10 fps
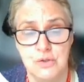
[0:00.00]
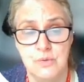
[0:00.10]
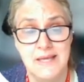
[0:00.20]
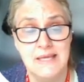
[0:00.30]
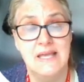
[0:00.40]

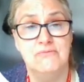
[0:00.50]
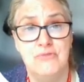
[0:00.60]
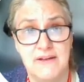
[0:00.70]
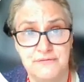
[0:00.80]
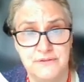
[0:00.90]
So
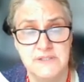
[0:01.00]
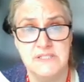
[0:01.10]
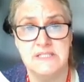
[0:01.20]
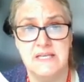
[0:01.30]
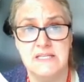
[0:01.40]
is there
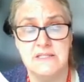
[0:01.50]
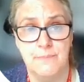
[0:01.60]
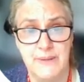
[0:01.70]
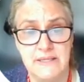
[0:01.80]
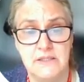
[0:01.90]
something that
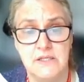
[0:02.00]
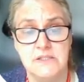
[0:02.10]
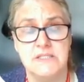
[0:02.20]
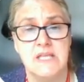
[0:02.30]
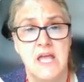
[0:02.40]

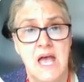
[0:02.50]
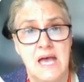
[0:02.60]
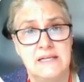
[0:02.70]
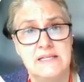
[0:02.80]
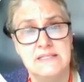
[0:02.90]
supports the care
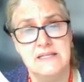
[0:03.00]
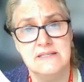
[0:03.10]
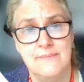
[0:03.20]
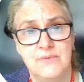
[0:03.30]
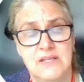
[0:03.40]
that you
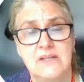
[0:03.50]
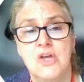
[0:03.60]
do?